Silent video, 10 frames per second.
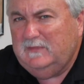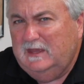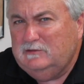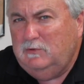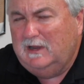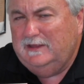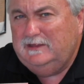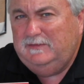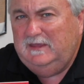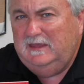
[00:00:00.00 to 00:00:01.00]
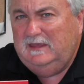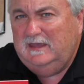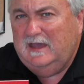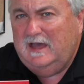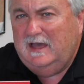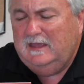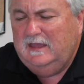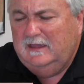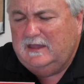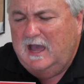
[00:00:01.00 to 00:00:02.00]
as well as the
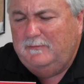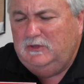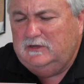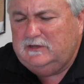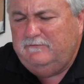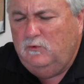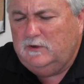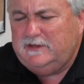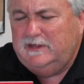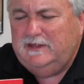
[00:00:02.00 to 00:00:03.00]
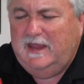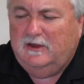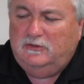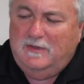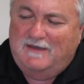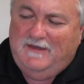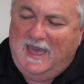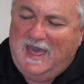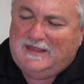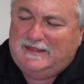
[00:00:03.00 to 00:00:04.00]
communist forces there. You have
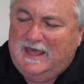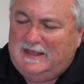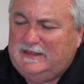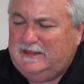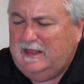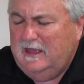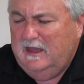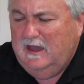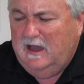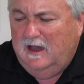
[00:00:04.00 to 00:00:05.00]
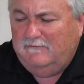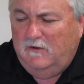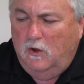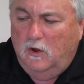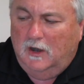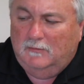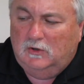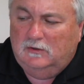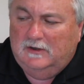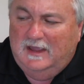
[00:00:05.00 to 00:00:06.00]
assets of
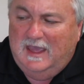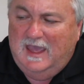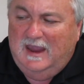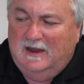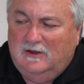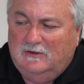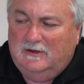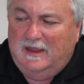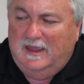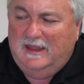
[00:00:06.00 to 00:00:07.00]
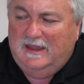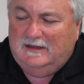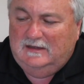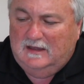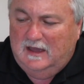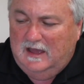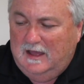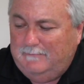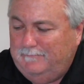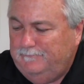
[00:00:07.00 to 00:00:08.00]
armor, air, and
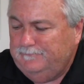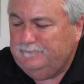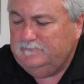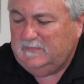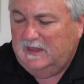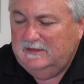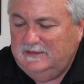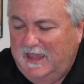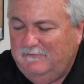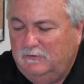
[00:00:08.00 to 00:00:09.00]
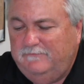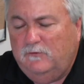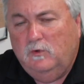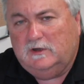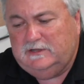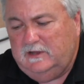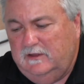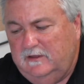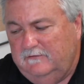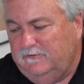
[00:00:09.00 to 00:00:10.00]
naval force
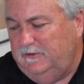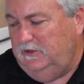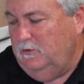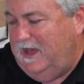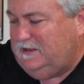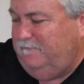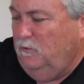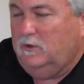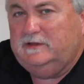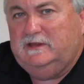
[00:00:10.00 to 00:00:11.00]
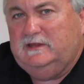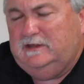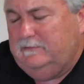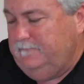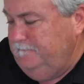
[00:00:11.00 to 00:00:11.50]
for the U.S. forces.